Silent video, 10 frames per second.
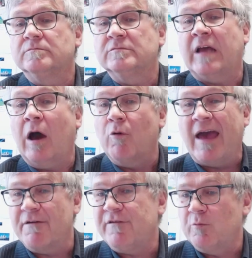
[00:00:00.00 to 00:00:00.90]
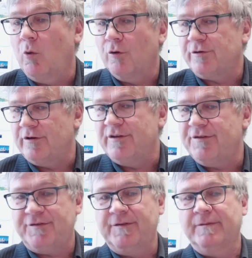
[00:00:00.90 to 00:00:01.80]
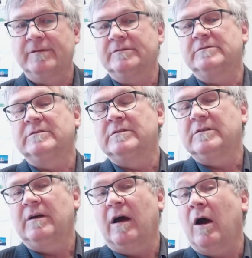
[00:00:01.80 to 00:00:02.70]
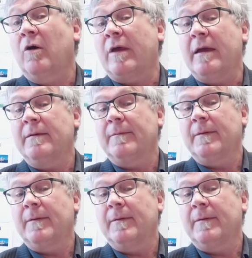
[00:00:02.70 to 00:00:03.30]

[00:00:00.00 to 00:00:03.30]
how heavy water is. Okay.